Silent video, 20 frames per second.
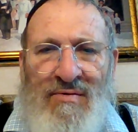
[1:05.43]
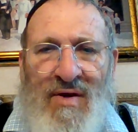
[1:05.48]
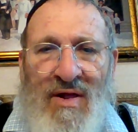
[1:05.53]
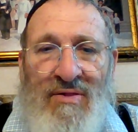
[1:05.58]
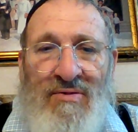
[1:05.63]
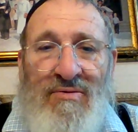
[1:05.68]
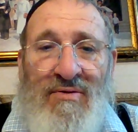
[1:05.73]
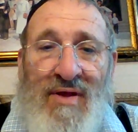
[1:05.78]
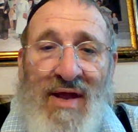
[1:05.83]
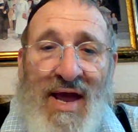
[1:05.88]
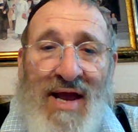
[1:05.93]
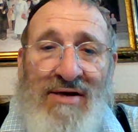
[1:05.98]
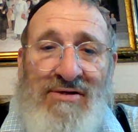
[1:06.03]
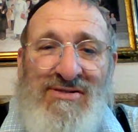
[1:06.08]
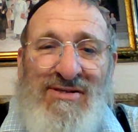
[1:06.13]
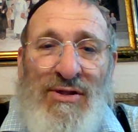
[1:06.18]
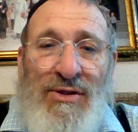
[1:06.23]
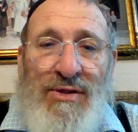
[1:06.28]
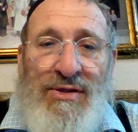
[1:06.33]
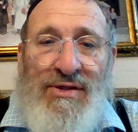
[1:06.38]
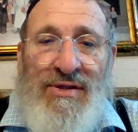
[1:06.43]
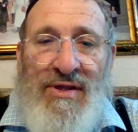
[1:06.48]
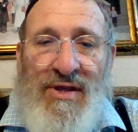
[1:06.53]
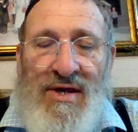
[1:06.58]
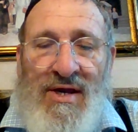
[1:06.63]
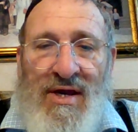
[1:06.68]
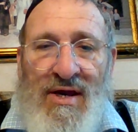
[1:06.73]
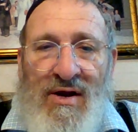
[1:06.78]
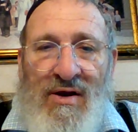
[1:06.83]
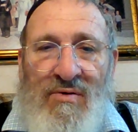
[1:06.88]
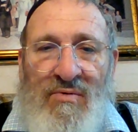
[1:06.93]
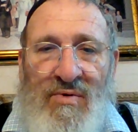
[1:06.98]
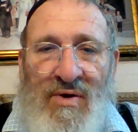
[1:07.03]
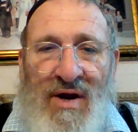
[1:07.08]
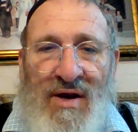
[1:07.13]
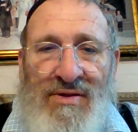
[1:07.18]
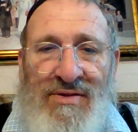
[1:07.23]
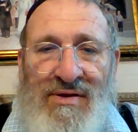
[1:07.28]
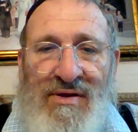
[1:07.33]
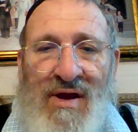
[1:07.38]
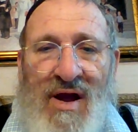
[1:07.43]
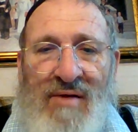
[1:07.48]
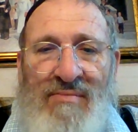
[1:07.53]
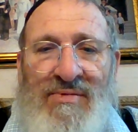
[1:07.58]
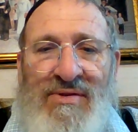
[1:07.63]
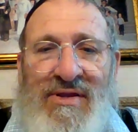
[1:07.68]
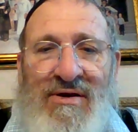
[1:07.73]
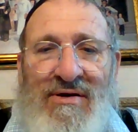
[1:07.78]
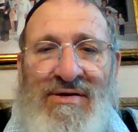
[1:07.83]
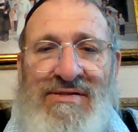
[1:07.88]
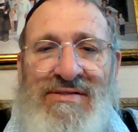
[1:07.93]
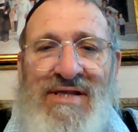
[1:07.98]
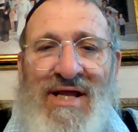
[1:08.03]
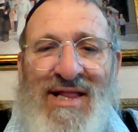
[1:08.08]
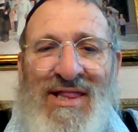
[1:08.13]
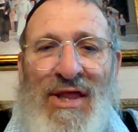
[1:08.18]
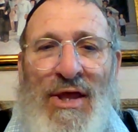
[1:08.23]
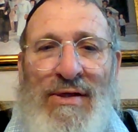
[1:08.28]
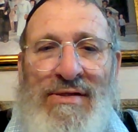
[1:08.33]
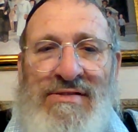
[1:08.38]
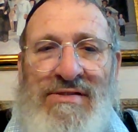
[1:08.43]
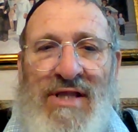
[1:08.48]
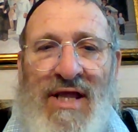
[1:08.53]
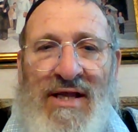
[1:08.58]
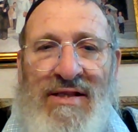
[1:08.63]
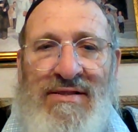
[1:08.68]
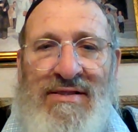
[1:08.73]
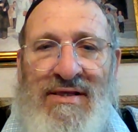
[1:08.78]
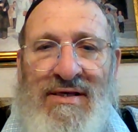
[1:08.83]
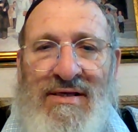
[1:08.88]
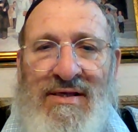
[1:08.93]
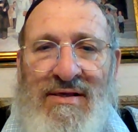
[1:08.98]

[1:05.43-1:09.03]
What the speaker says: Well, actually, the commentaries tell us that